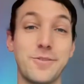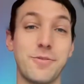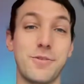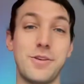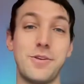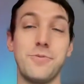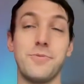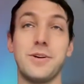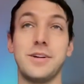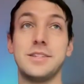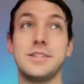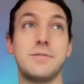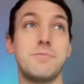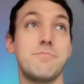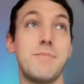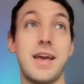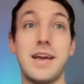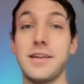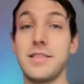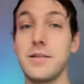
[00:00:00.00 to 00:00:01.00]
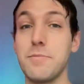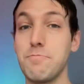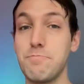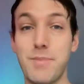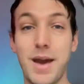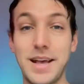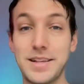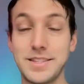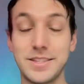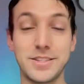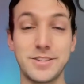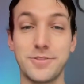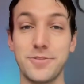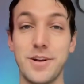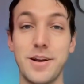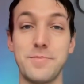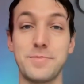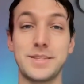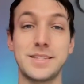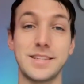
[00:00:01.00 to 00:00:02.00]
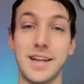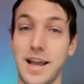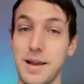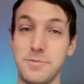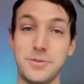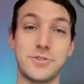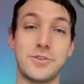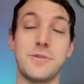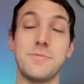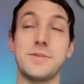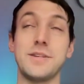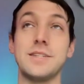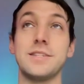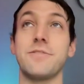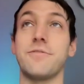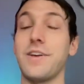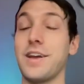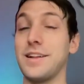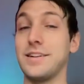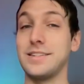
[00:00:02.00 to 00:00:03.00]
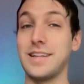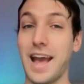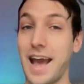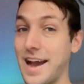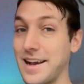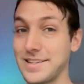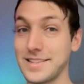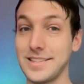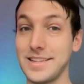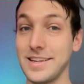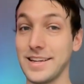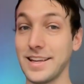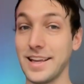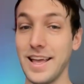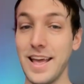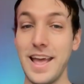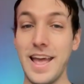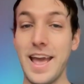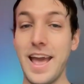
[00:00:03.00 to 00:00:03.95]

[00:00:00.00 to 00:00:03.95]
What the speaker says: or you want to make the best scripts. TypeScript is fantastic.